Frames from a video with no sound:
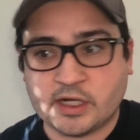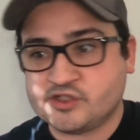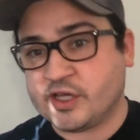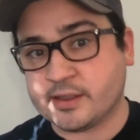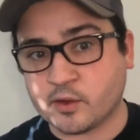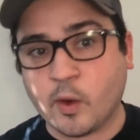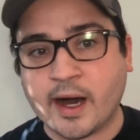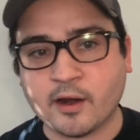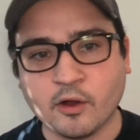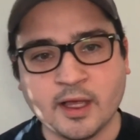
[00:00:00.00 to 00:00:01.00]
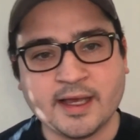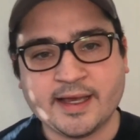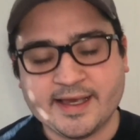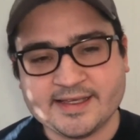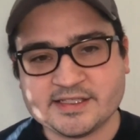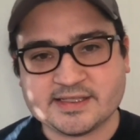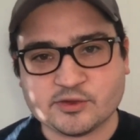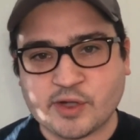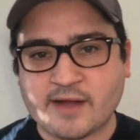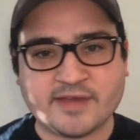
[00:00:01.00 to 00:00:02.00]
a Jalen Waddle, his
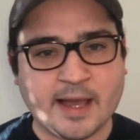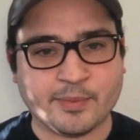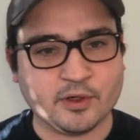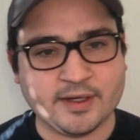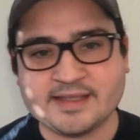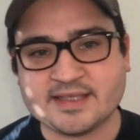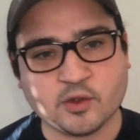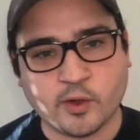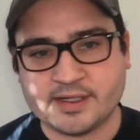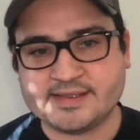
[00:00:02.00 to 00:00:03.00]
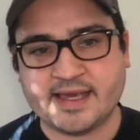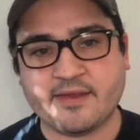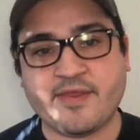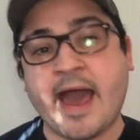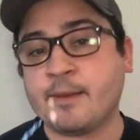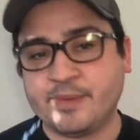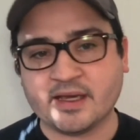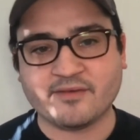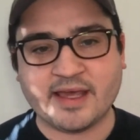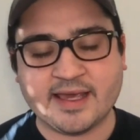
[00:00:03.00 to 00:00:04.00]
draft capital isn't going to take that
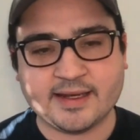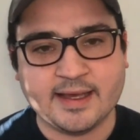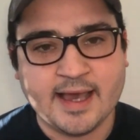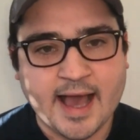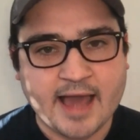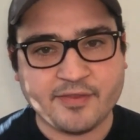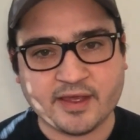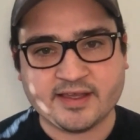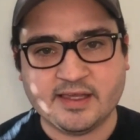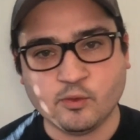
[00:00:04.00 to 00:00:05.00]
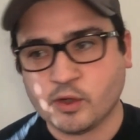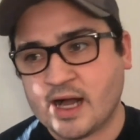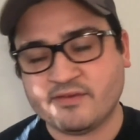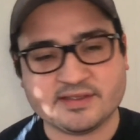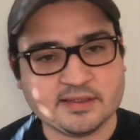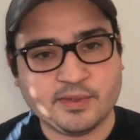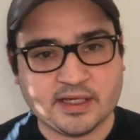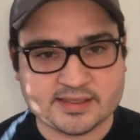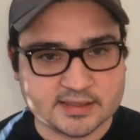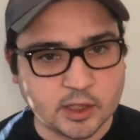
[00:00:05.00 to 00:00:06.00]
big of a hit. I think he will obviously be
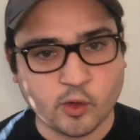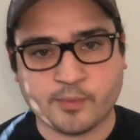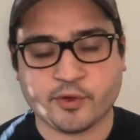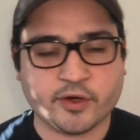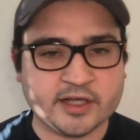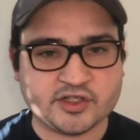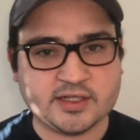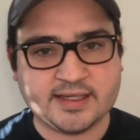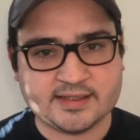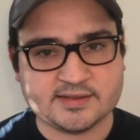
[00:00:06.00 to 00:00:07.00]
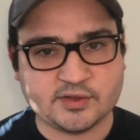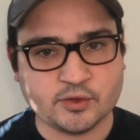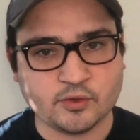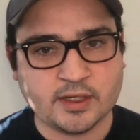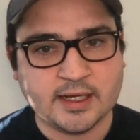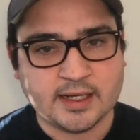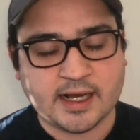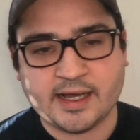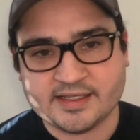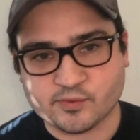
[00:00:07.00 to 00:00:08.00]
a slower progression into
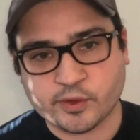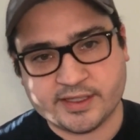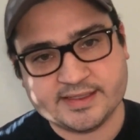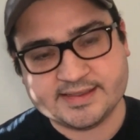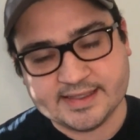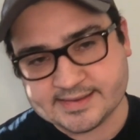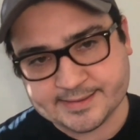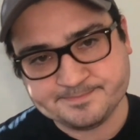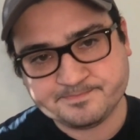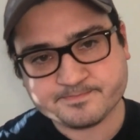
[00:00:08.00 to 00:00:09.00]
his rookie season.